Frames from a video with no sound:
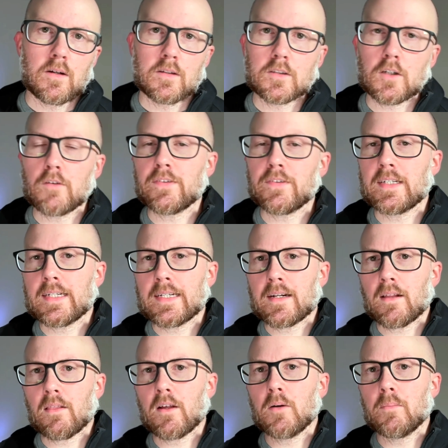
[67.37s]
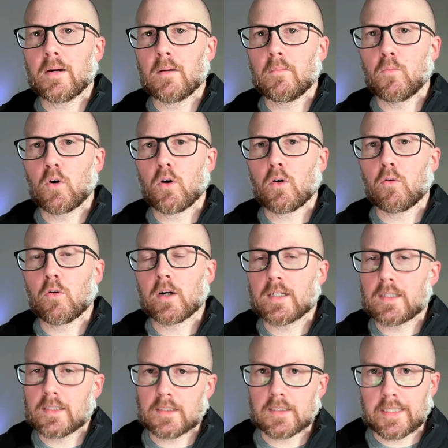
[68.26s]
So if you need a little bit more
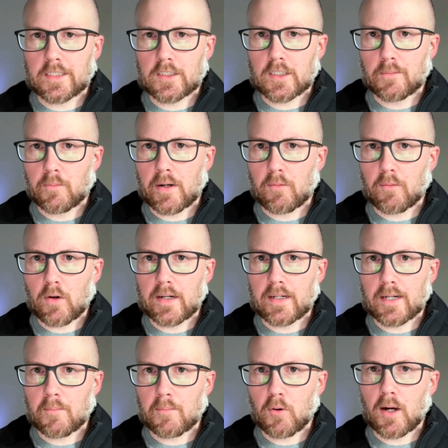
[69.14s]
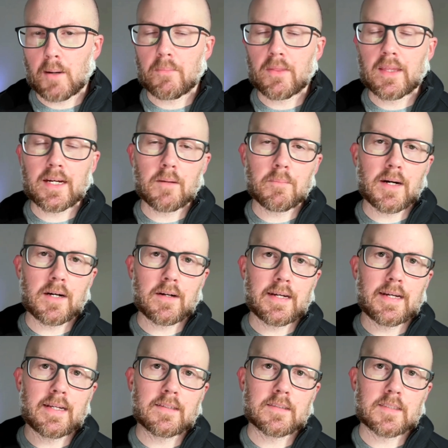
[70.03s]
organization when writing a prompt, think about
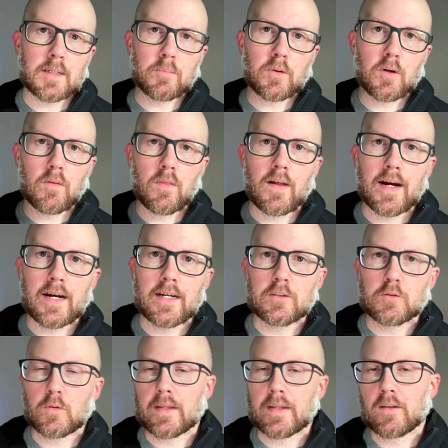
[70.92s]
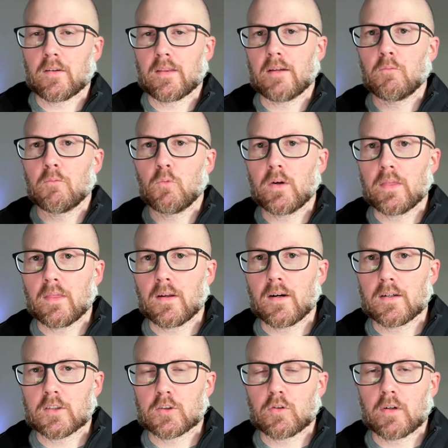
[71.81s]
it in separate lines rather than one
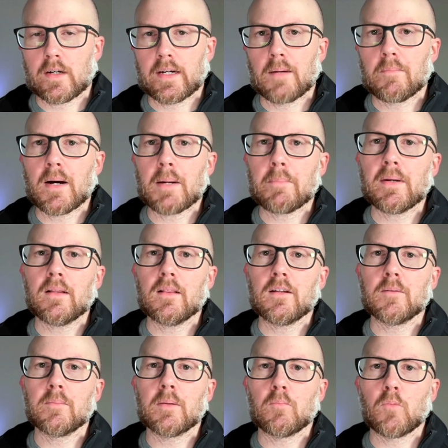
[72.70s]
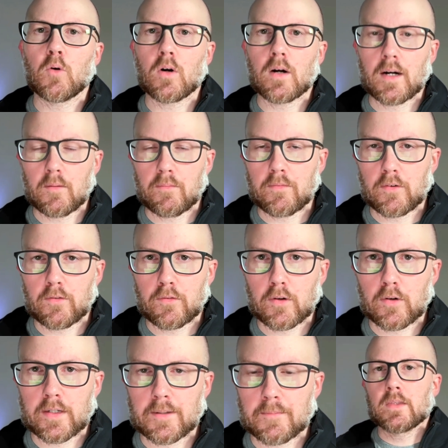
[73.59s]
long string. It might be a little bit more helpful
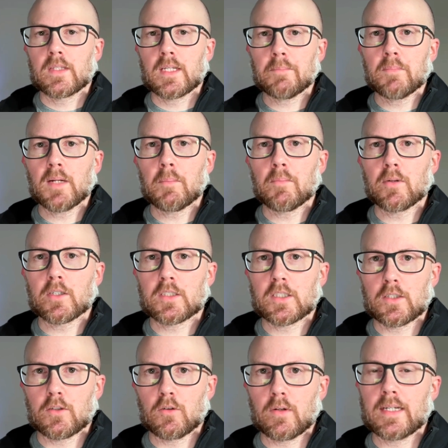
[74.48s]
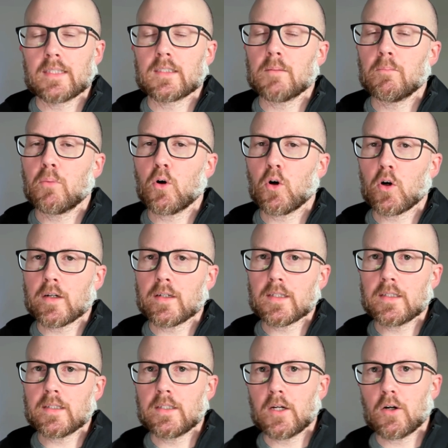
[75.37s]
for you. Tip number two, it's important
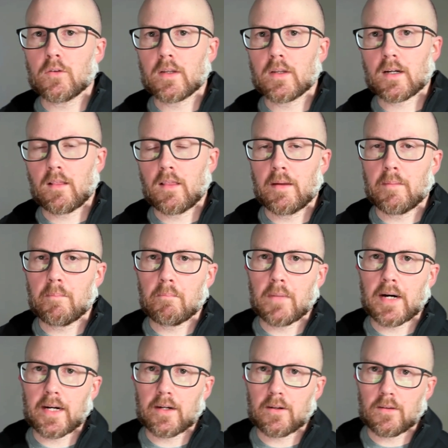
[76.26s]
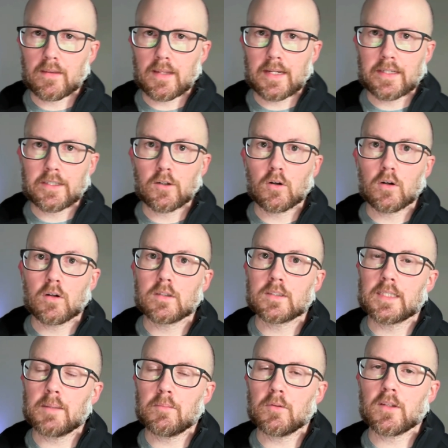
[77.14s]
to know the clip model that your
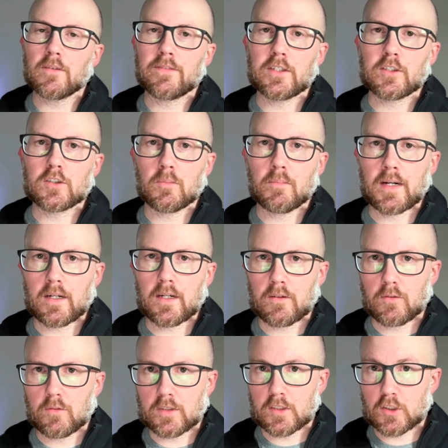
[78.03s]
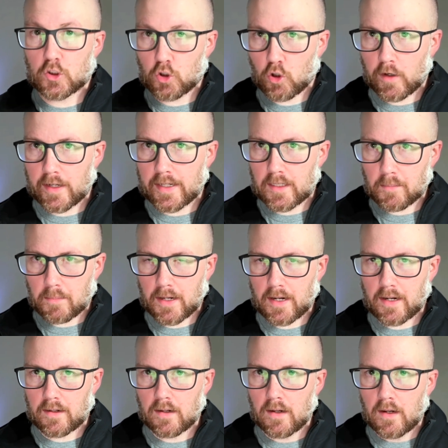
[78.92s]
Stable Diffusion model was trained
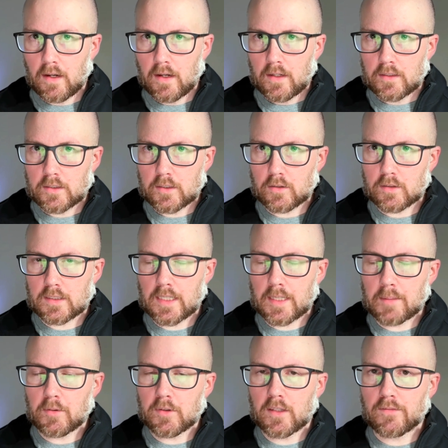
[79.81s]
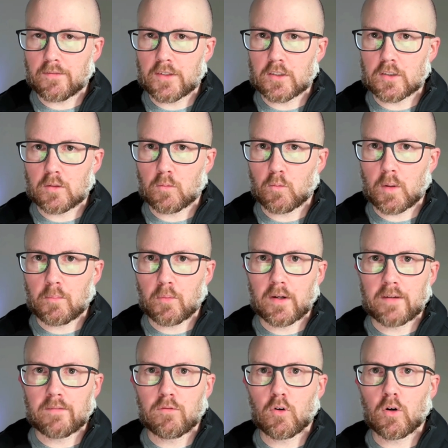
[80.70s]
upon. So Stable Diffusion
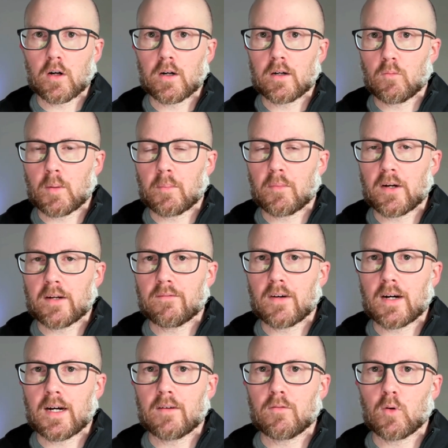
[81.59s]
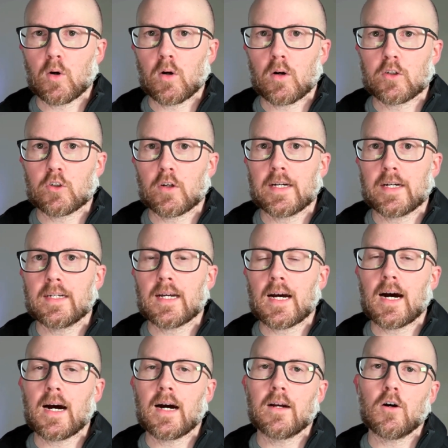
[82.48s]
1.4 and 1.5 were trained
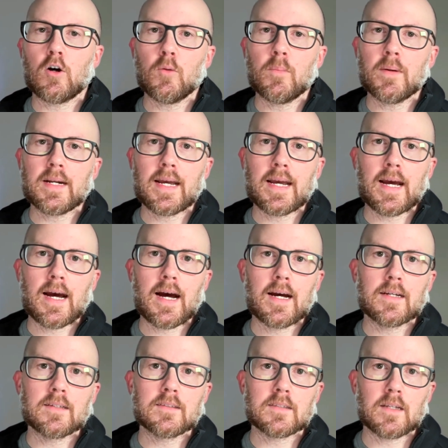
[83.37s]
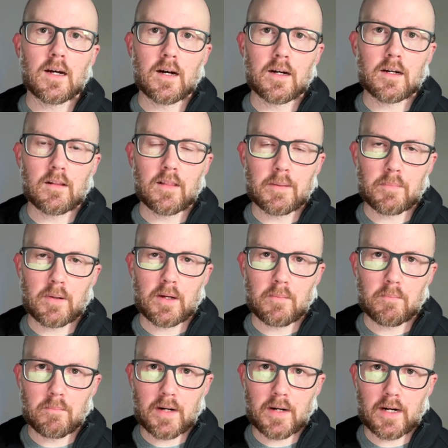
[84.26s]
on OpenAI's uh, clip
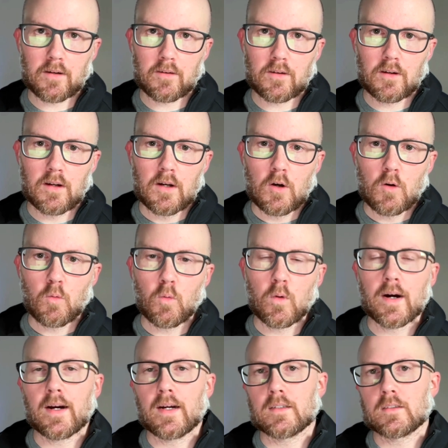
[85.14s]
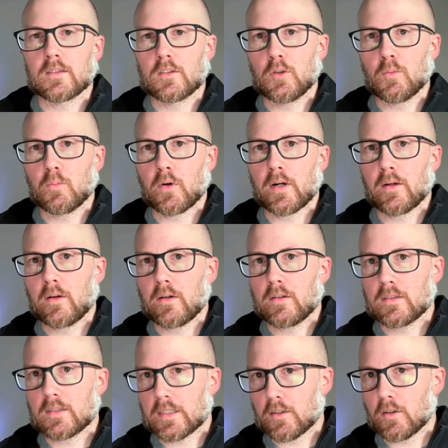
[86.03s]
model, whereas 2.0
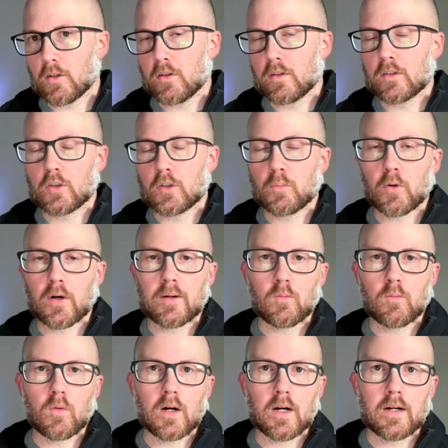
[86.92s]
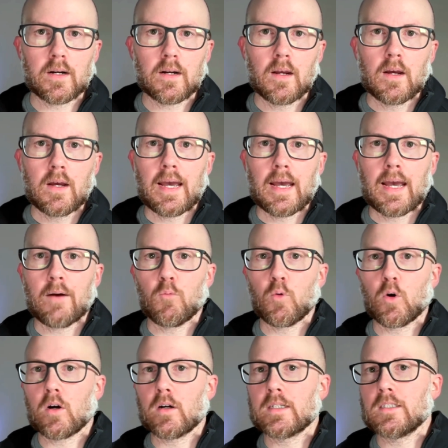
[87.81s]
and 2.1
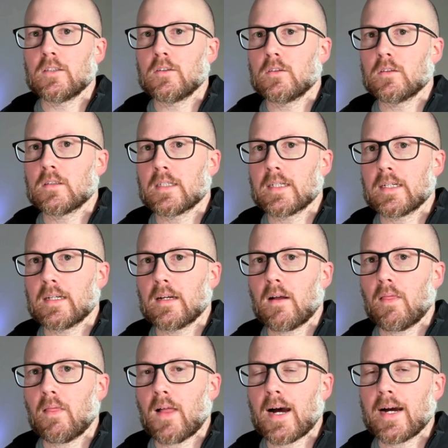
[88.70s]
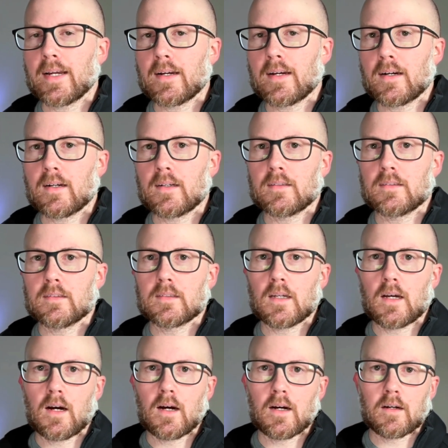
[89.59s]
we're using LAION's
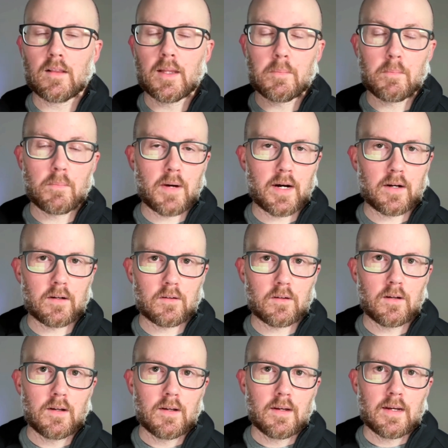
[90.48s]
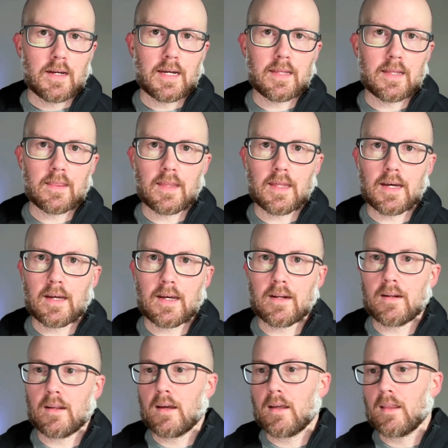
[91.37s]
uh, clip model. And
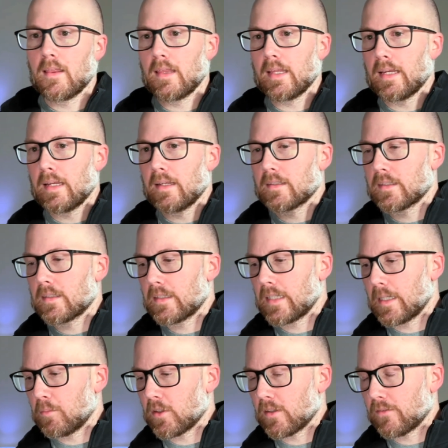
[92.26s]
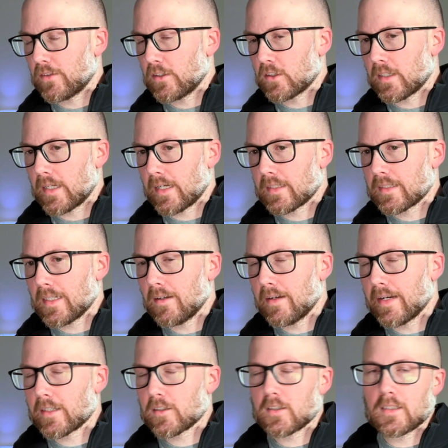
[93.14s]
then the Stable Diffusion XL
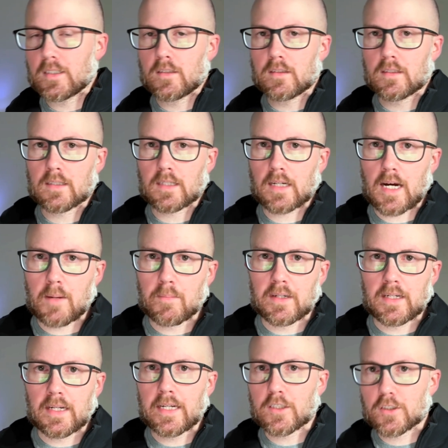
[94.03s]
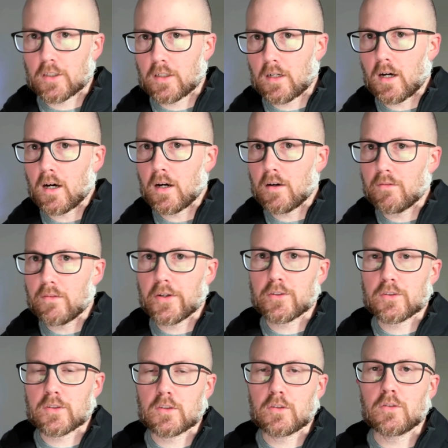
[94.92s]
actually uses a combination of
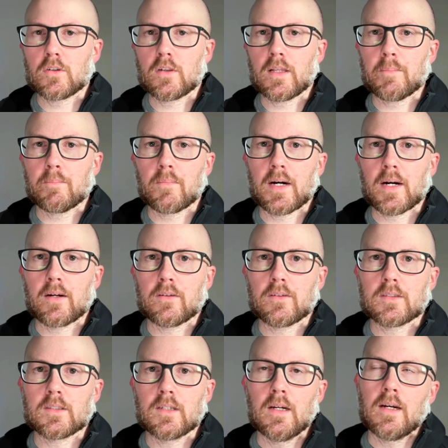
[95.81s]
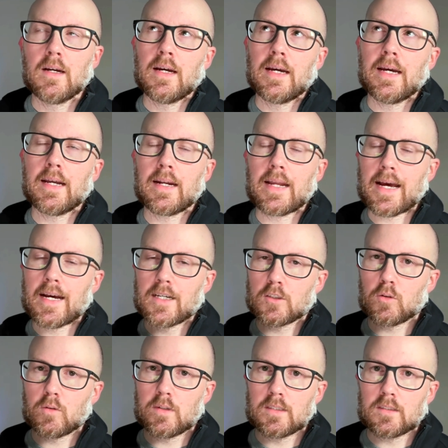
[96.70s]
those two clip models. And as
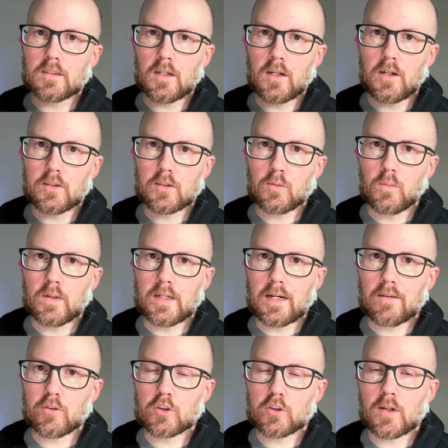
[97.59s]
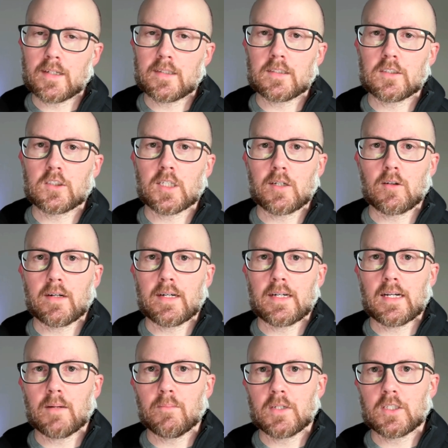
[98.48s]
a result, whenever trying to
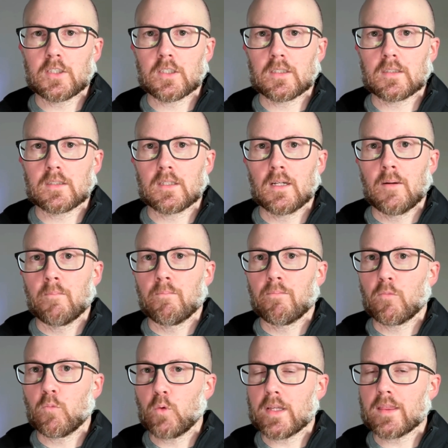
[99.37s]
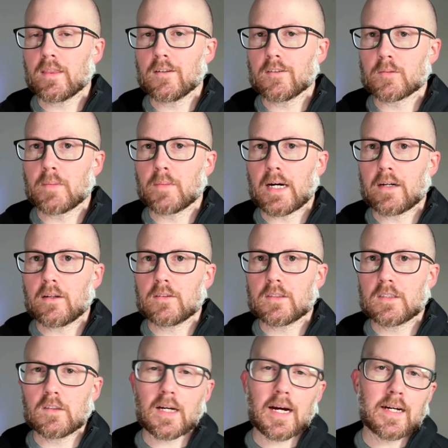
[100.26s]
generate images with those models,
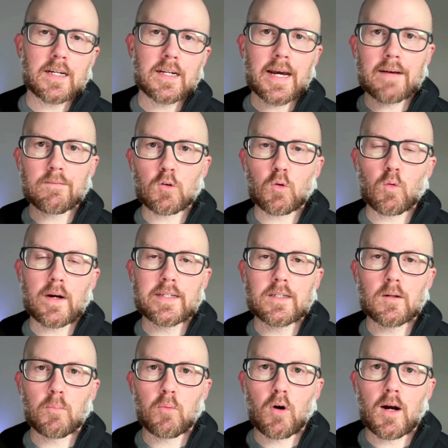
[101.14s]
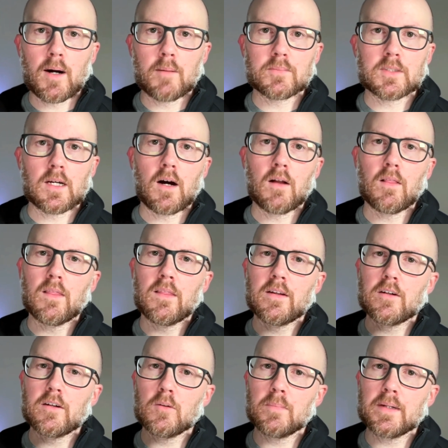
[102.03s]
you kind of have to write your prompts a
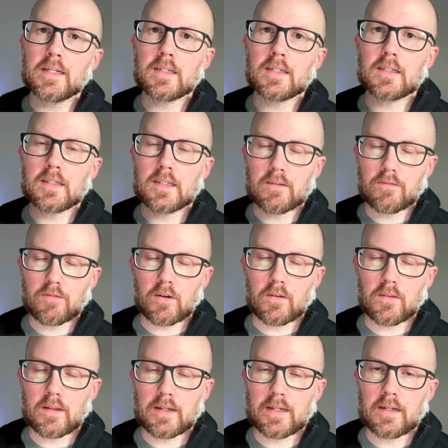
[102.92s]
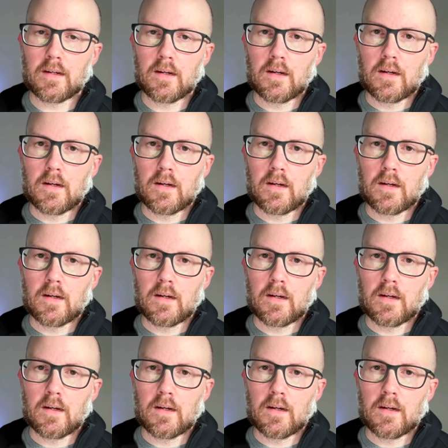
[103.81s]
little bit differently.